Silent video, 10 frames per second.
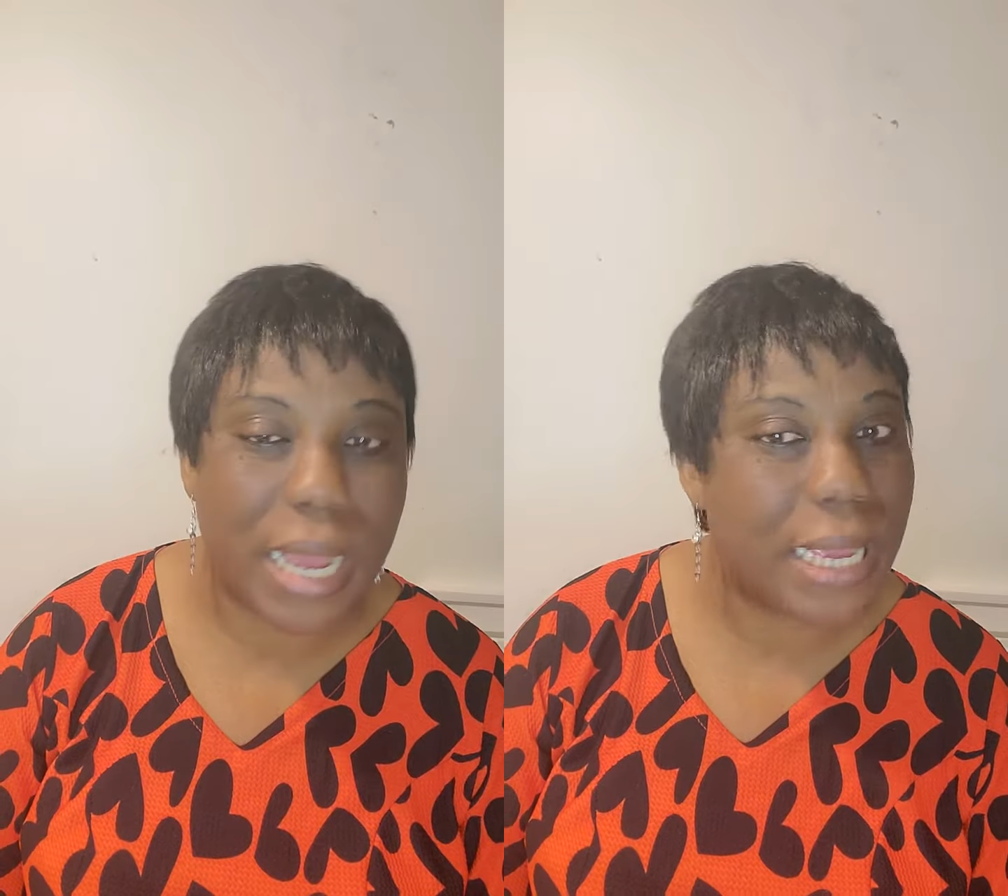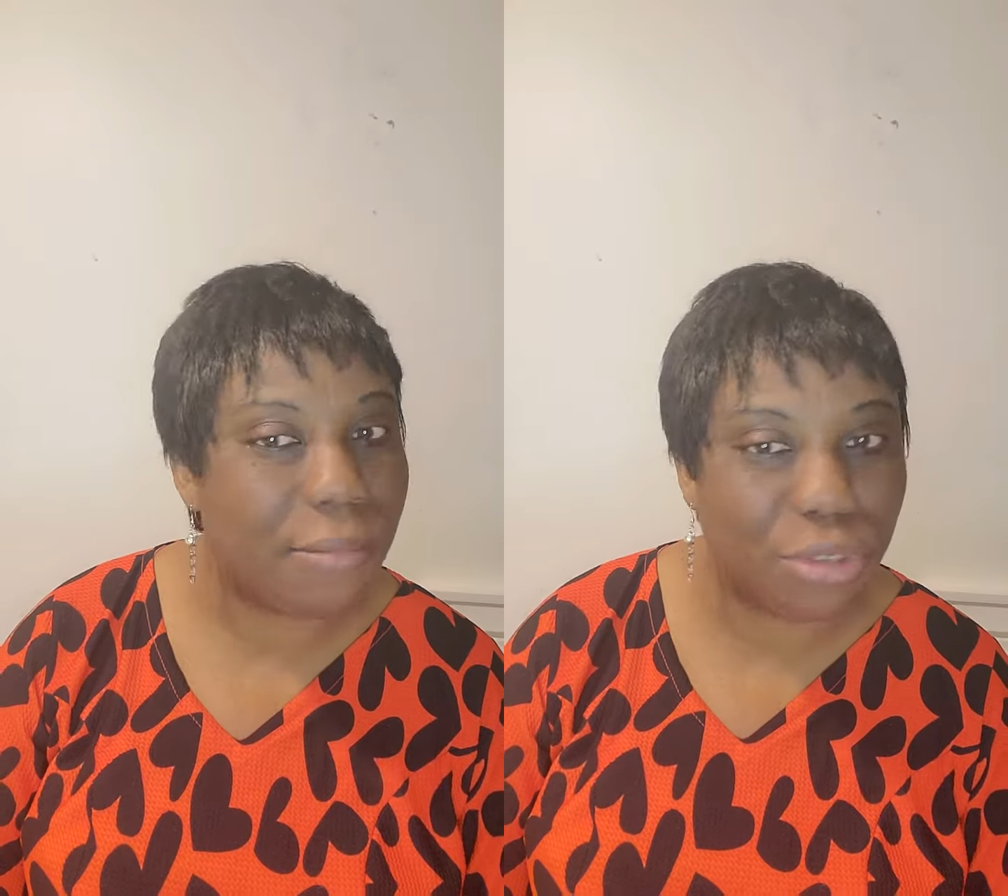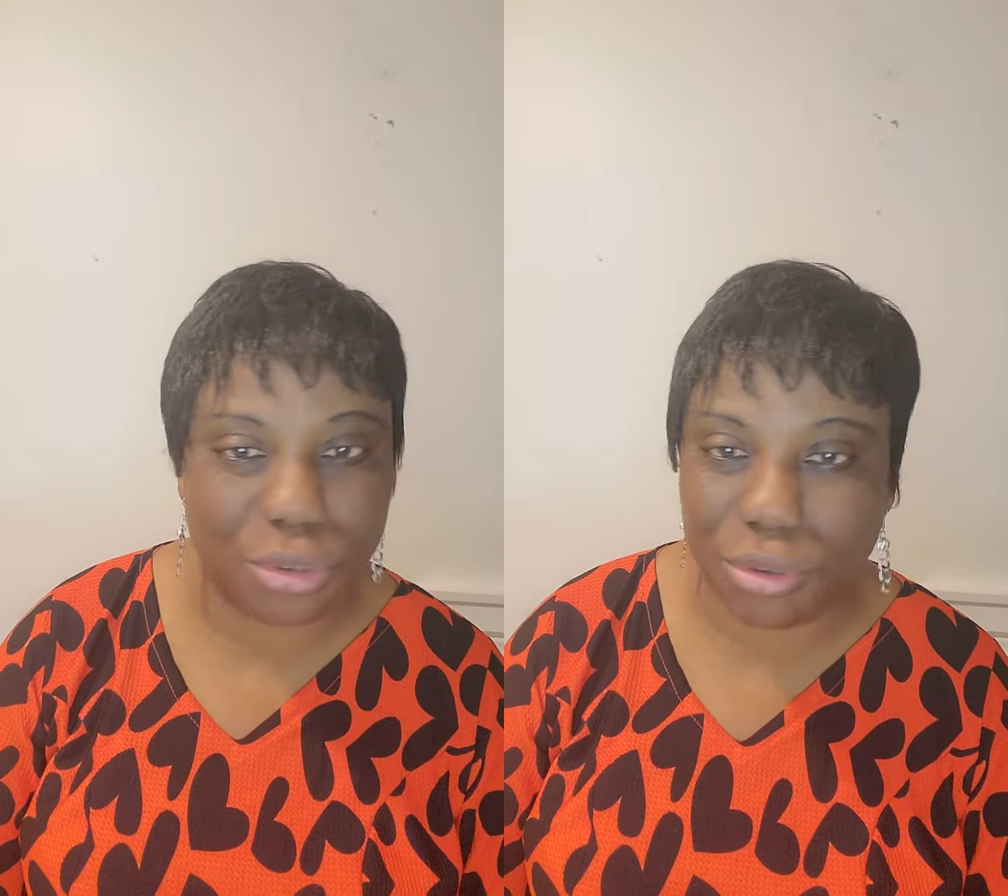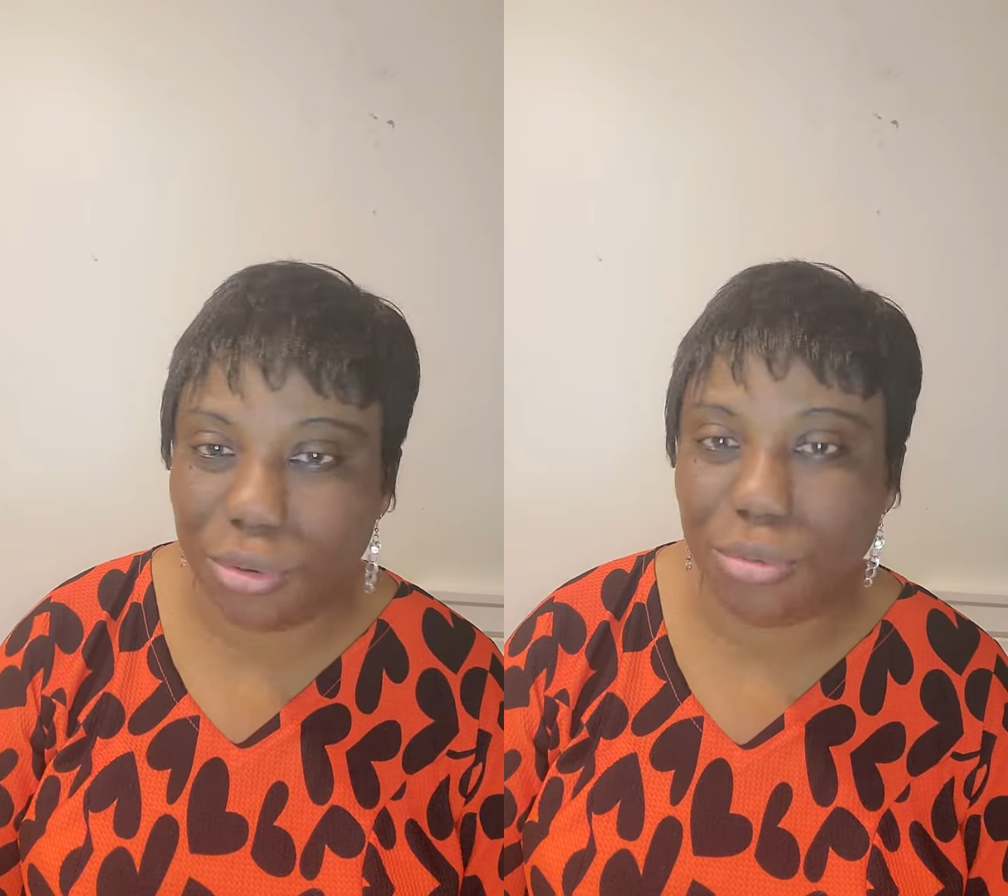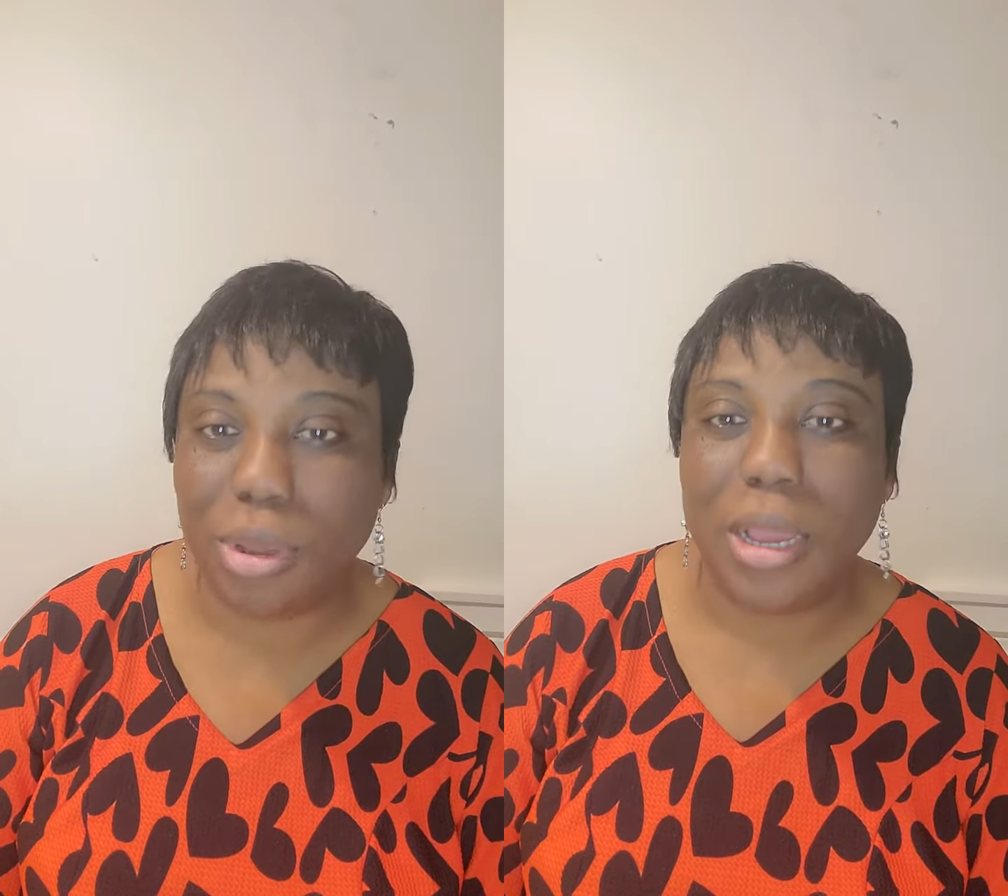I am to
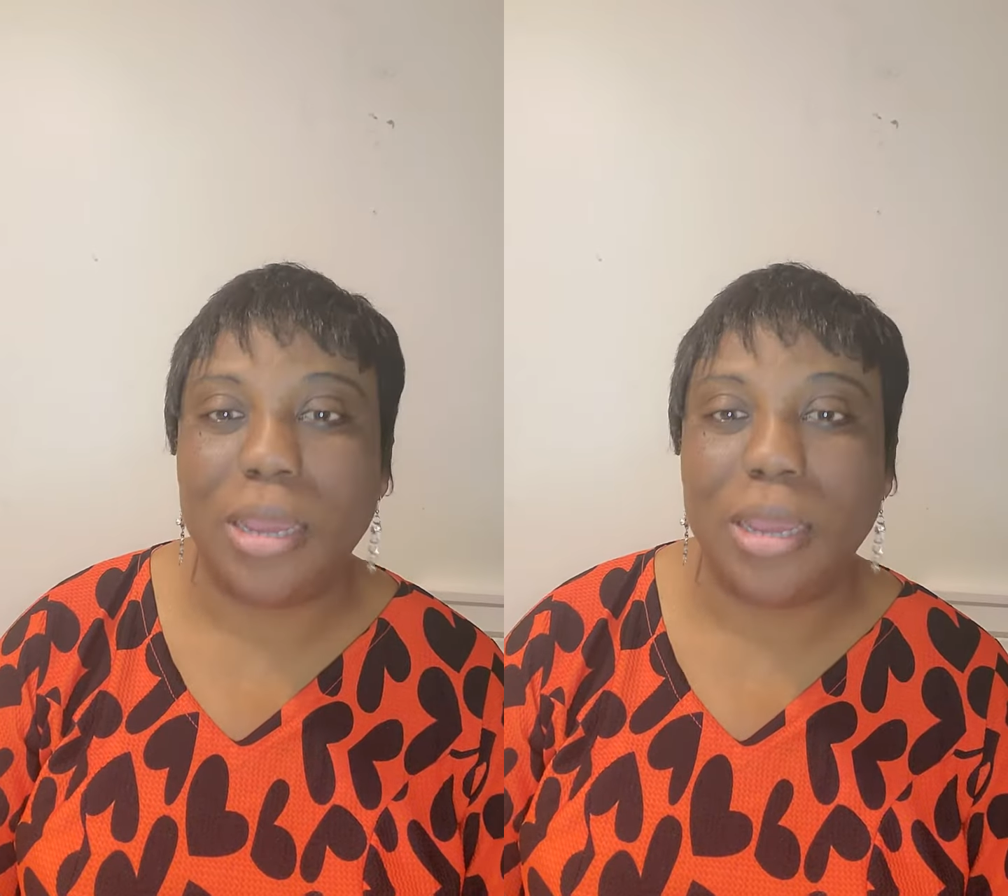you